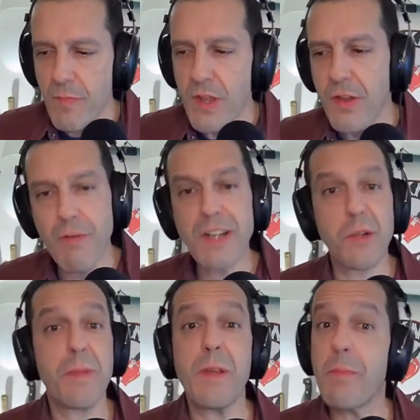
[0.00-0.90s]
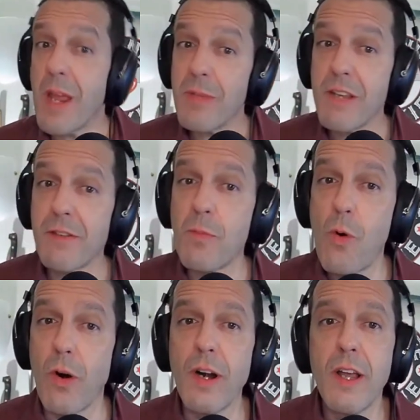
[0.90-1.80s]
the recipe, maybe even
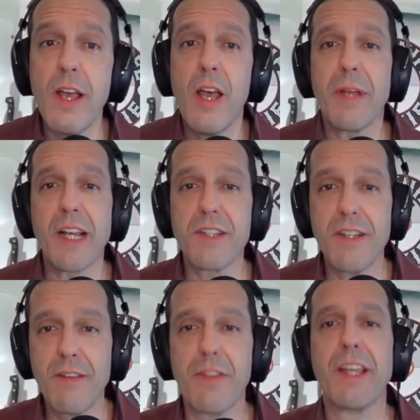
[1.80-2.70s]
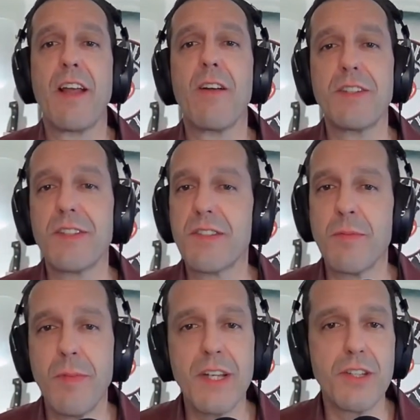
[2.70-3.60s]
more, because if the carry
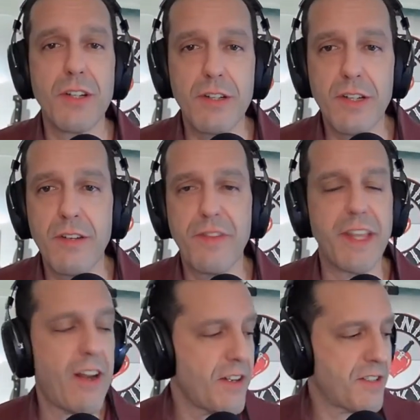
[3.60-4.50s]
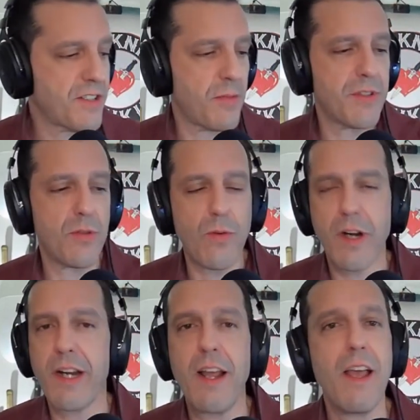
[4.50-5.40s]
system isn't good, if the carry system isn't
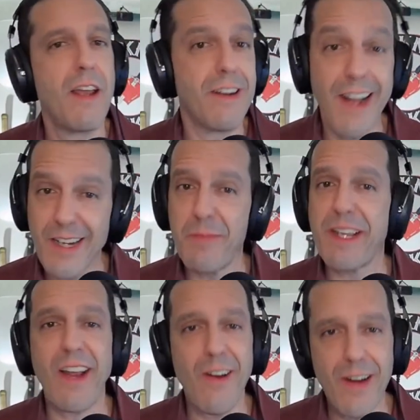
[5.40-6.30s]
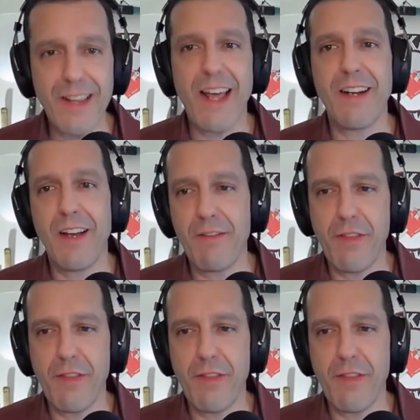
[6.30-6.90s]
working, you're not going to be carrying that knife.